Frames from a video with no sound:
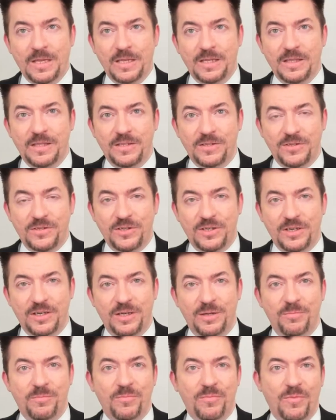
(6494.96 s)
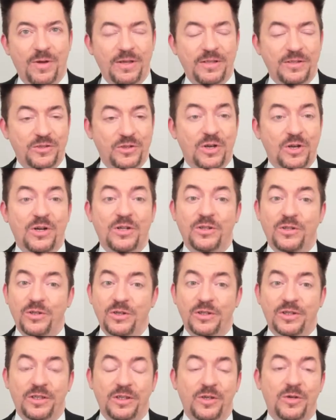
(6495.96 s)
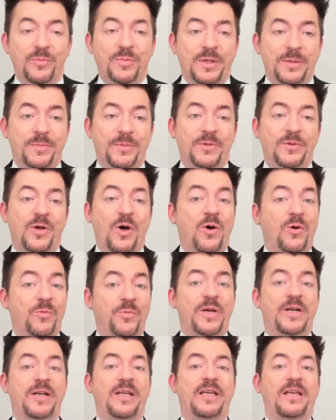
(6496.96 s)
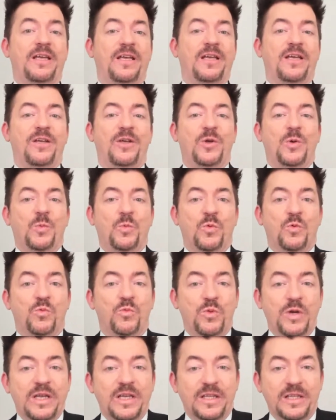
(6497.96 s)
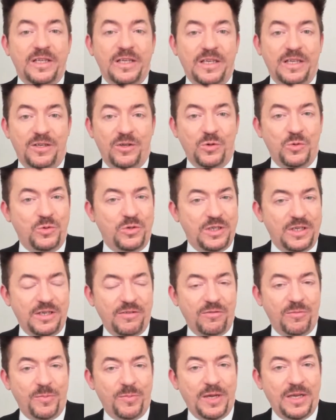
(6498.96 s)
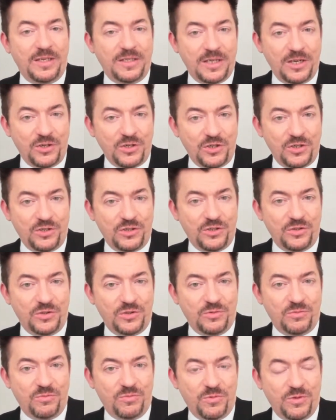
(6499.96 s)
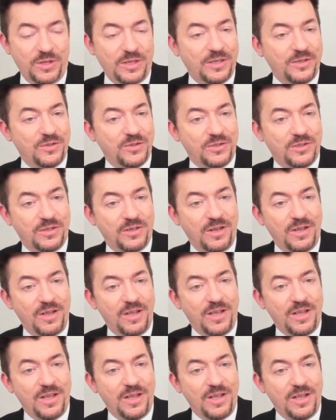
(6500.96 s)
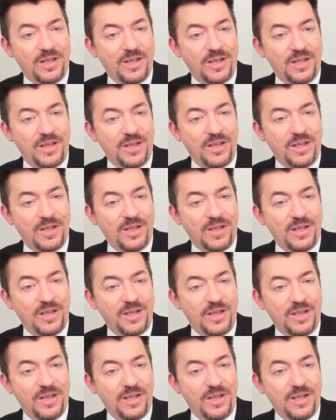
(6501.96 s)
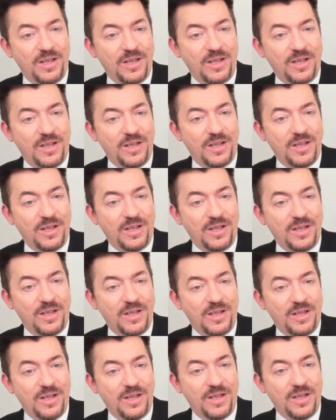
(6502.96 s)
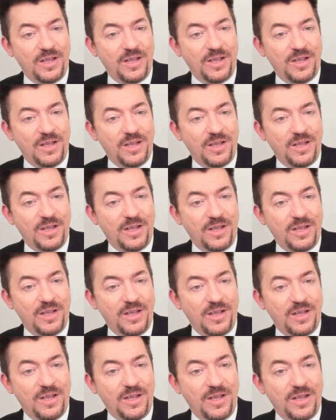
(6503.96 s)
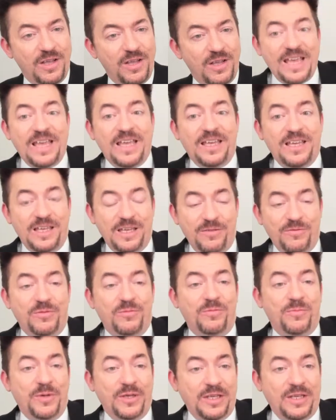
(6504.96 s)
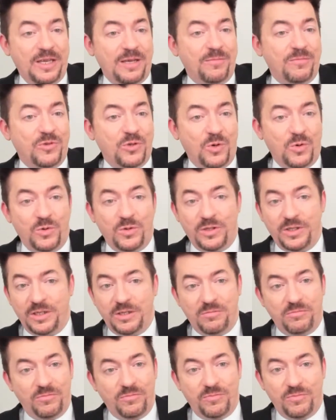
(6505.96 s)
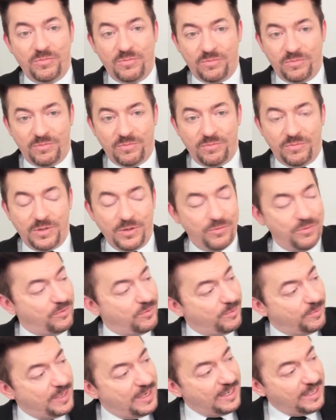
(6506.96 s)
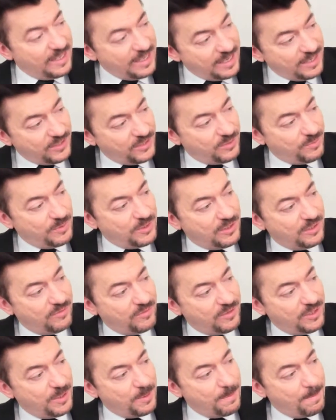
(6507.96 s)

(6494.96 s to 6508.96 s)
this time it's going to look, people already were really, who didn't even pay attention to things in our alternative research world, they even became totally different from that. Yes, Miss Olivia.